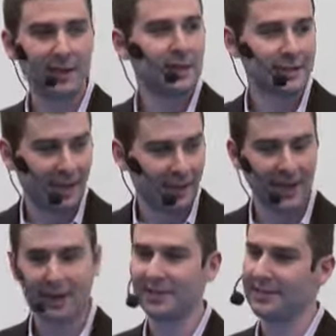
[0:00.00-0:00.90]
It's all about
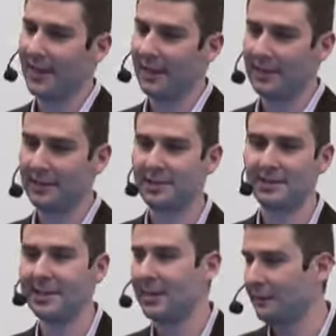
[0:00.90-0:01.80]
how you sell it.
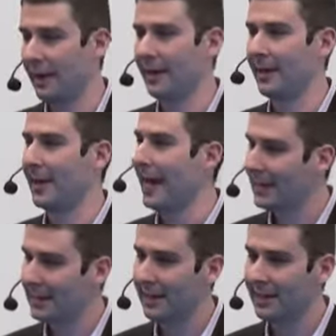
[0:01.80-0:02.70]
Just like you're writing a
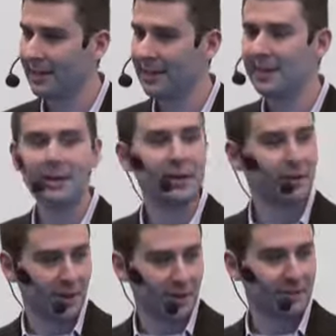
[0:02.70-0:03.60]
headline
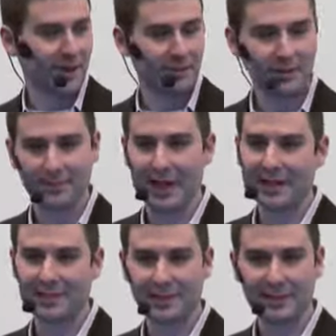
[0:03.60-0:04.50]
for a newspaper or a
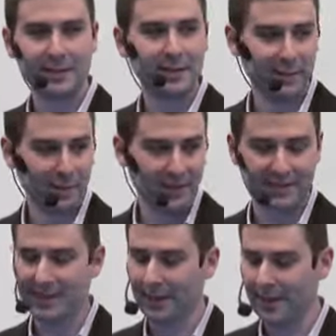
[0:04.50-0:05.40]
magazine, you really want to
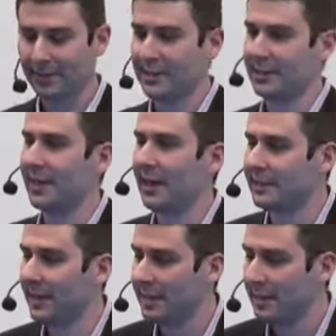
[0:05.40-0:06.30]
sell that piece of
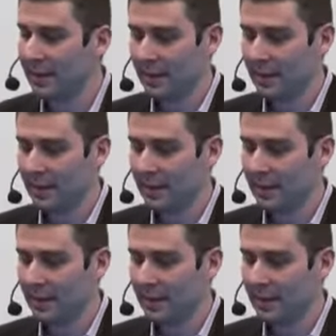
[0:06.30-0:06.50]
content.